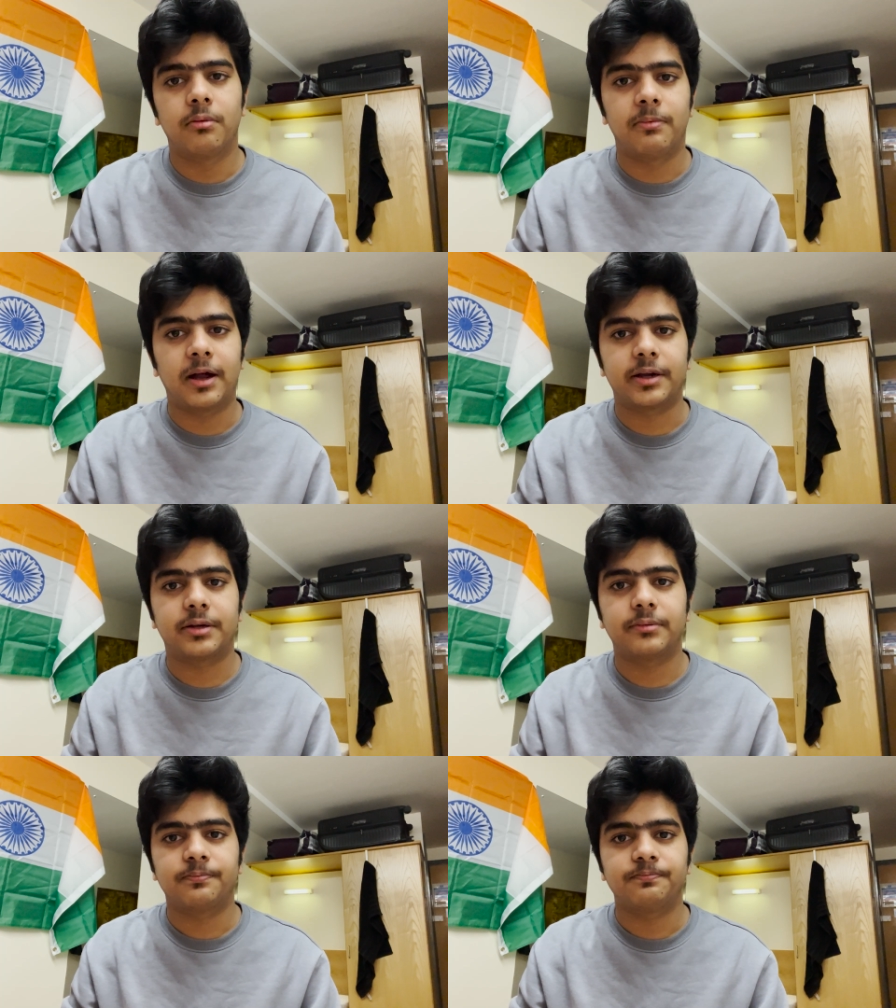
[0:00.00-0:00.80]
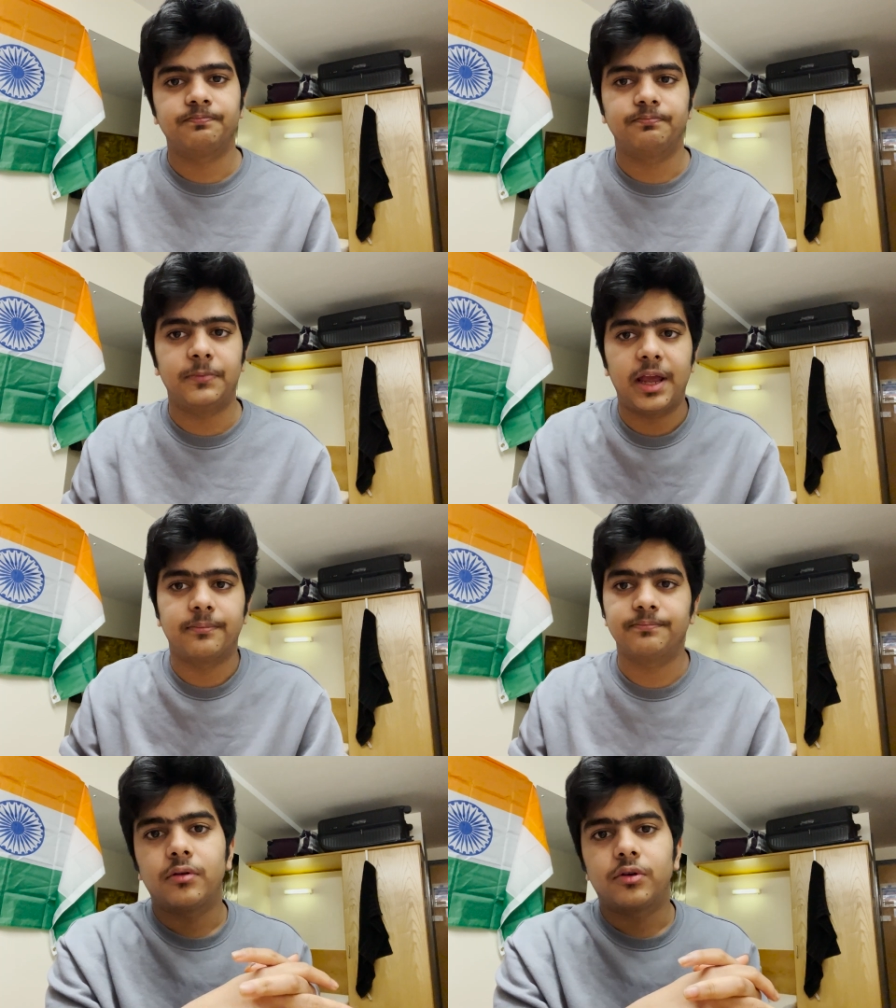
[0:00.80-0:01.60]
But yeah,
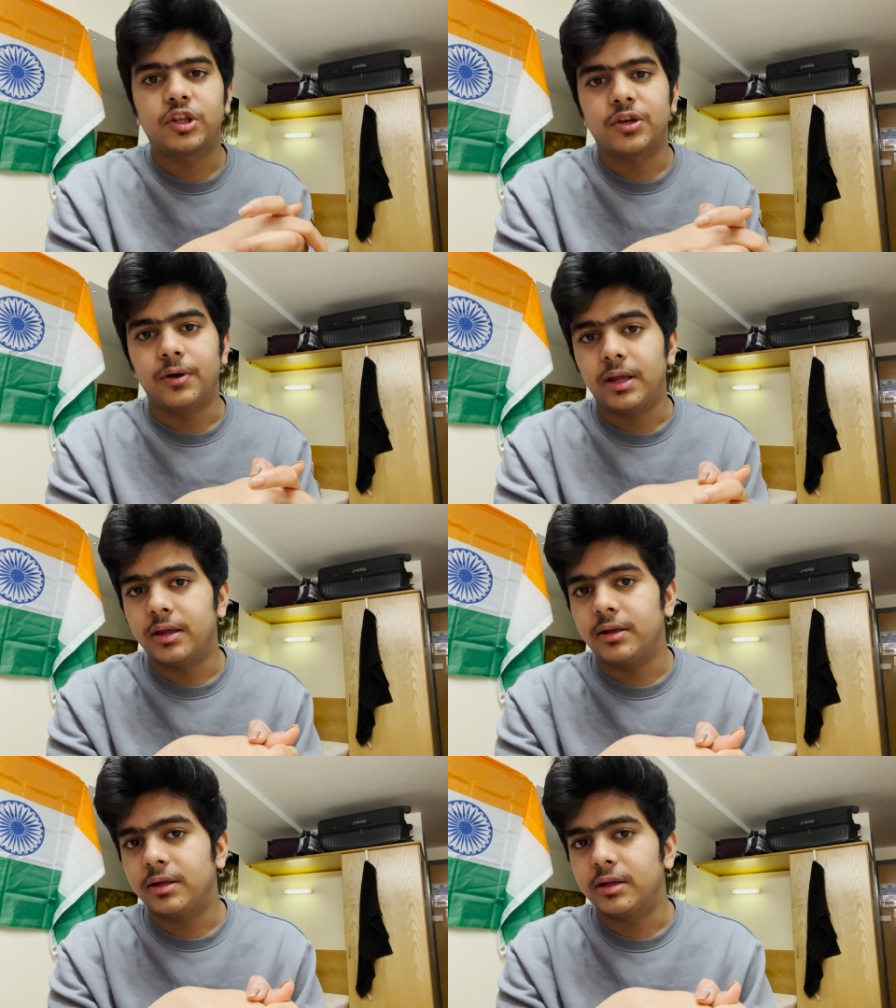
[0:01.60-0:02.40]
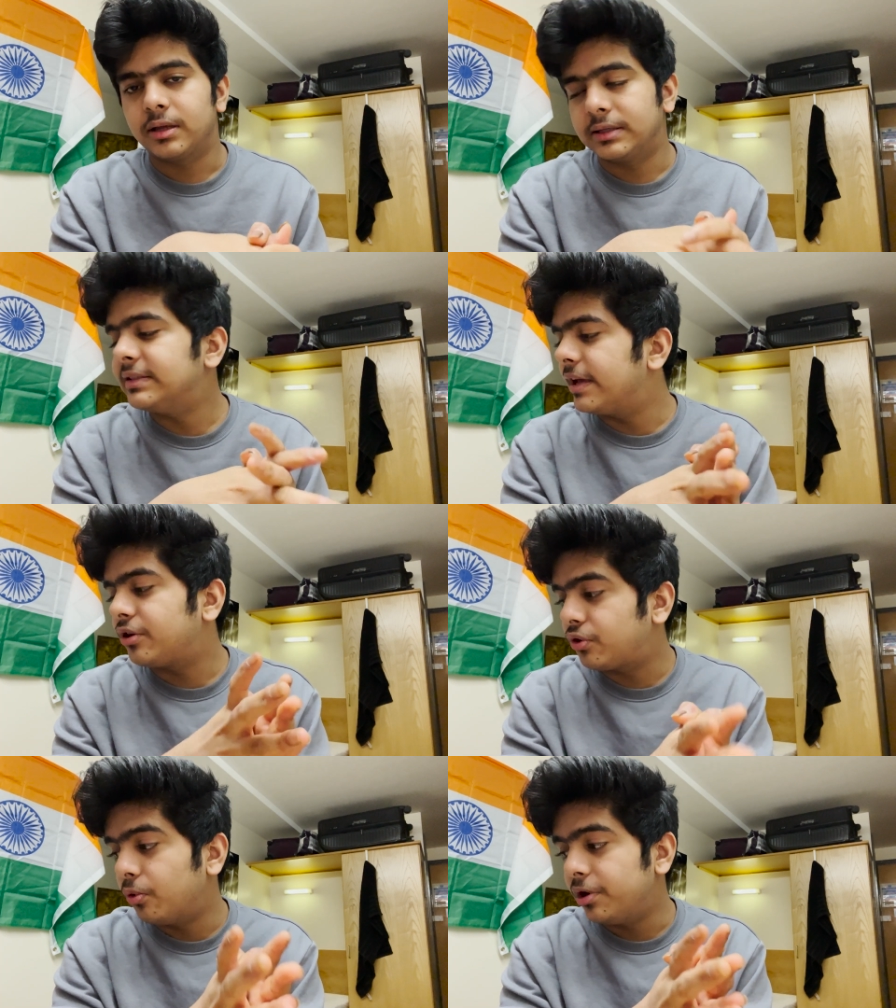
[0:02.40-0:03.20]
today, as I
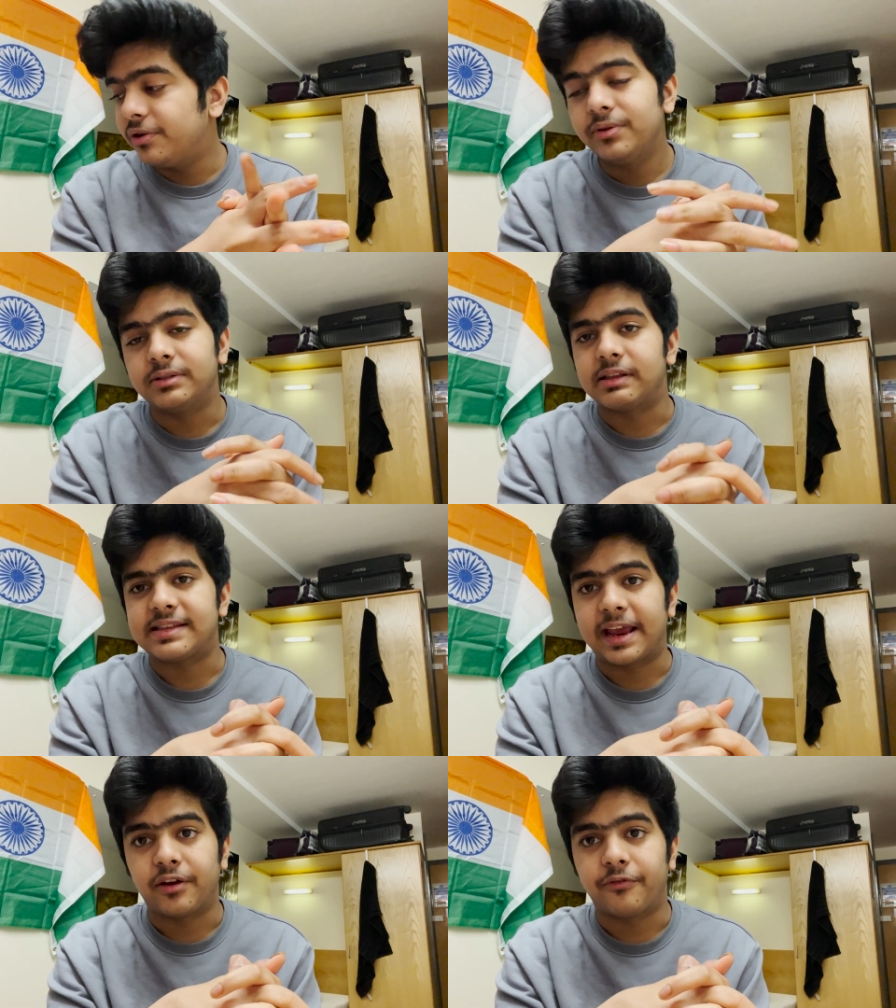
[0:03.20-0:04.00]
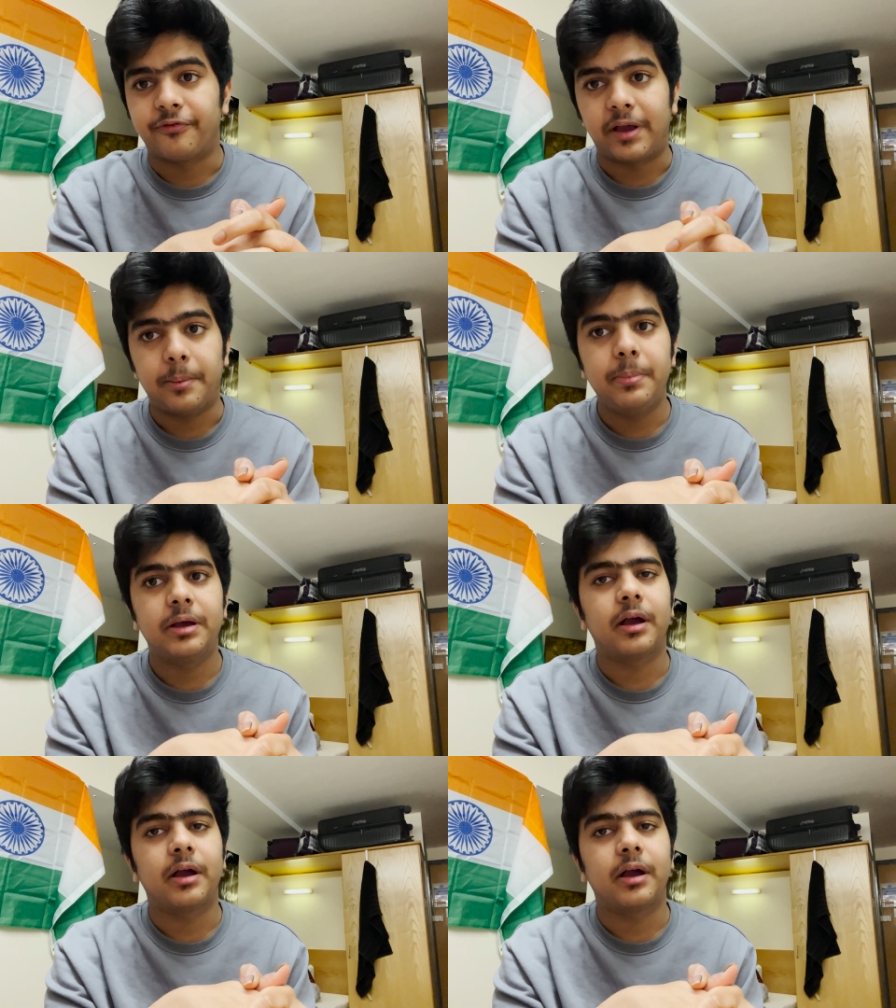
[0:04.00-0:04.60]
told you, is the 2nd of Feb.